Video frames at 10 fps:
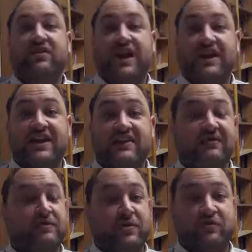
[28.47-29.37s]
They had to
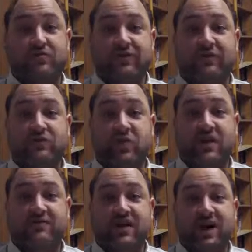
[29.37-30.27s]
give up their previous way
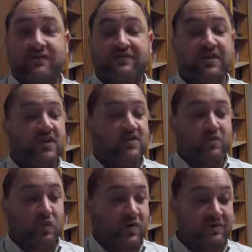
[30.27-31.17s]
of life,
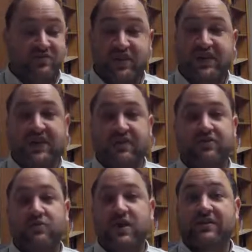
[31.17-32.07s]
their ways of thinking,
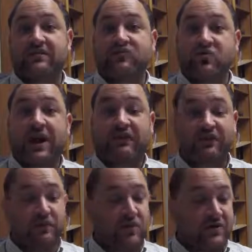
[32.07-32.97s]
their ways of dress,
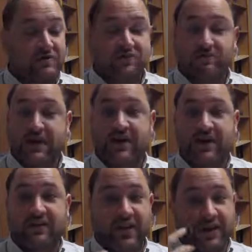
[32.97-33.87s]
their ways of
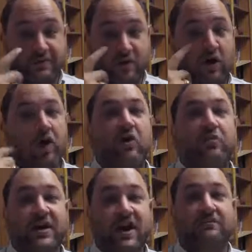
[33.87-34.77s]
speaking. They had to all
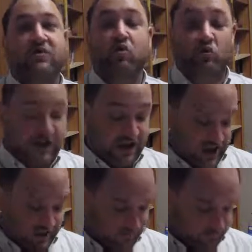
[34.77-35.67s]
become
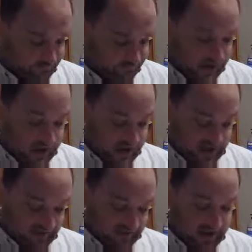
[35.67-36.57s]
Greek.
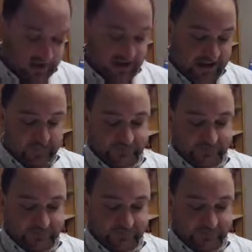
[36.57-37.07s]
In society,